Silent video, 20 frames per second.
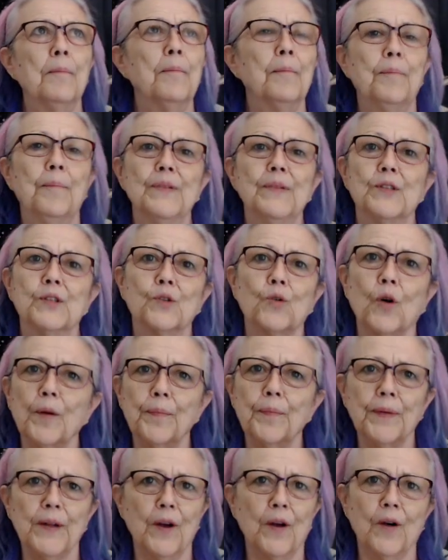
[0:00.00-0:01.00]

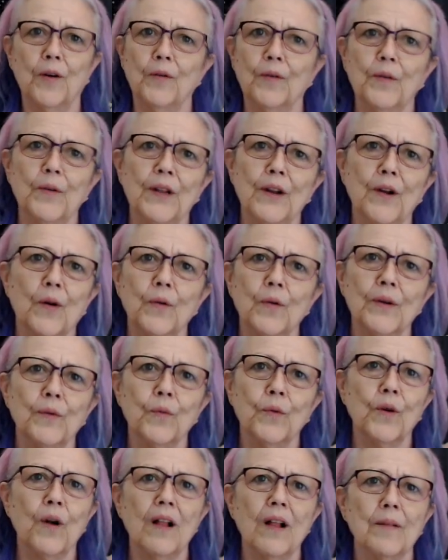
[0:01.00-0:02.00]
Scorpio, you know,
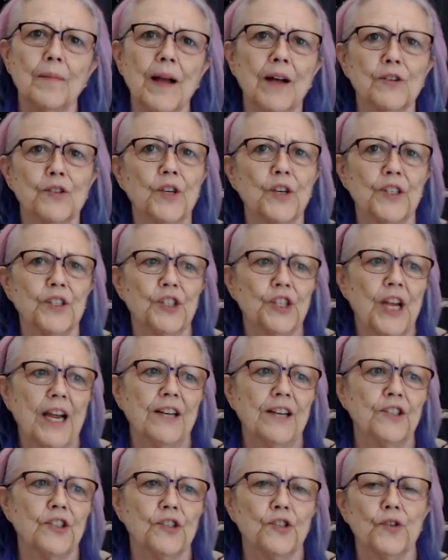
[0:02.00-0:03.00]
we're all about
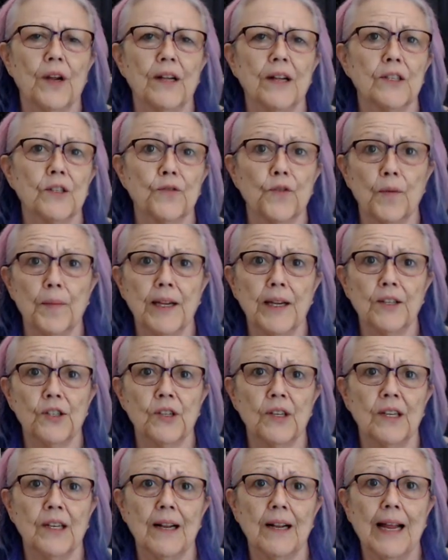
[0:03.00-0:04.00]
change and
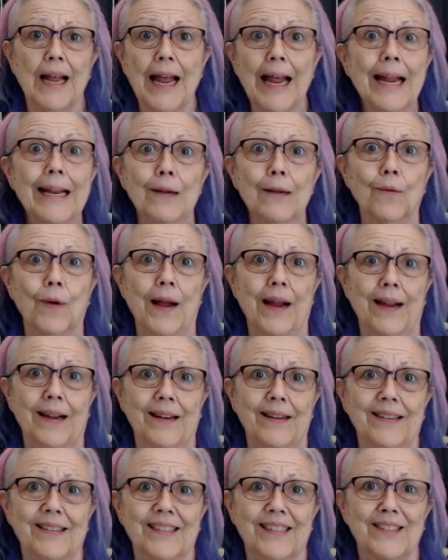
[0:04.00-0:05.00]
transformation anyway.
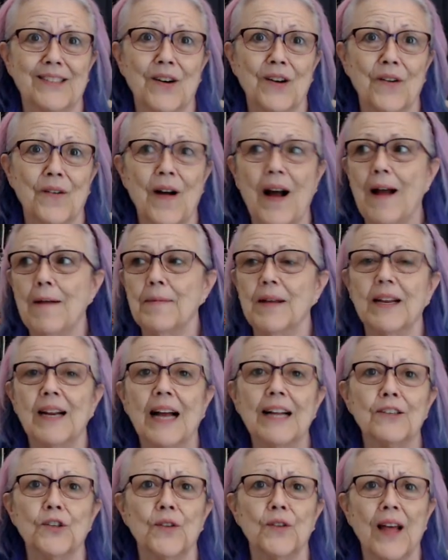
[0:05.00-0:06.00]
So, I mean,
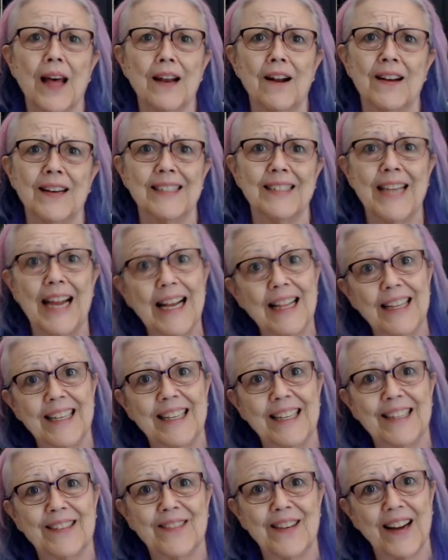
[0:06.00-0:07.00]
I do that on a daily.
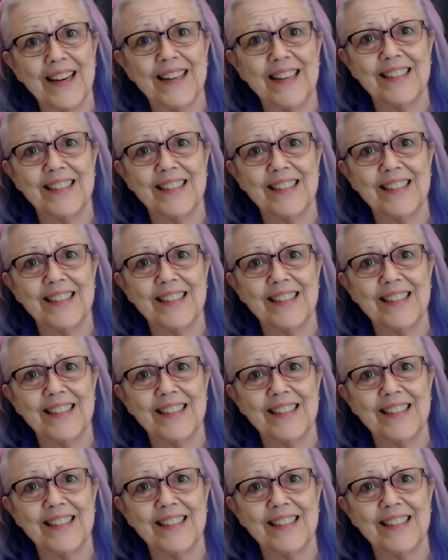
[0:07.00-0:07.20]
right?